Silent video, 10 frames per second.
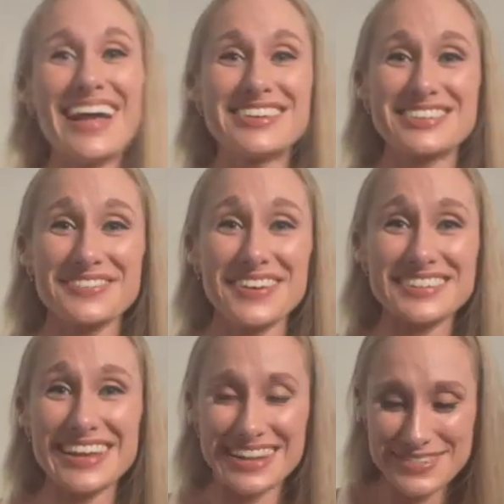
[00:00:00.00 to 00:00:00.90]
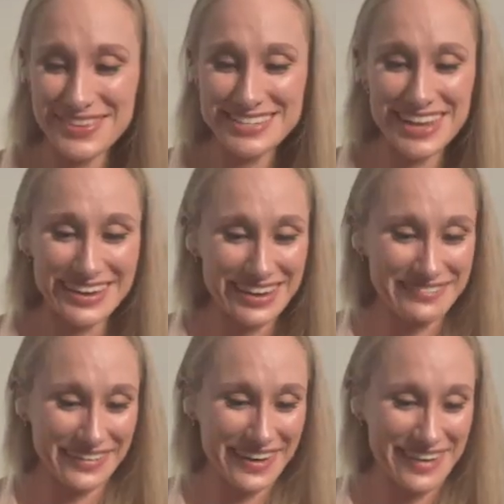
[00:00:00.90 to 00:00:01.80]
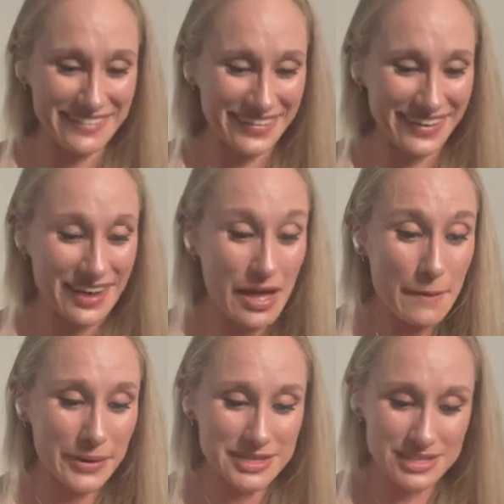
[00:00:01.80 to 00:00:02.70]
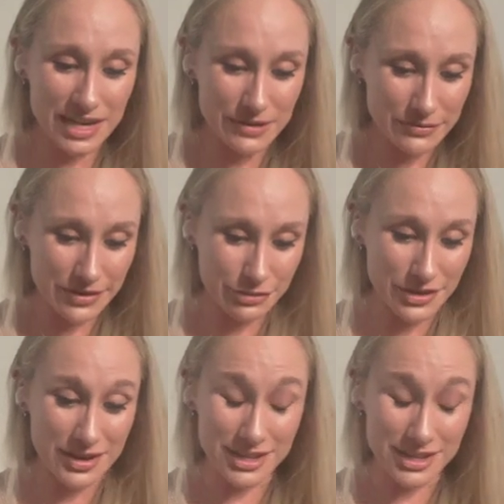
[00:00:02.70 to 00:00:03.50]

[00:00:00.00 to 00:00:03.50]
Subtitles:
just feels like it's been taking forever, but it's gonna be worth it.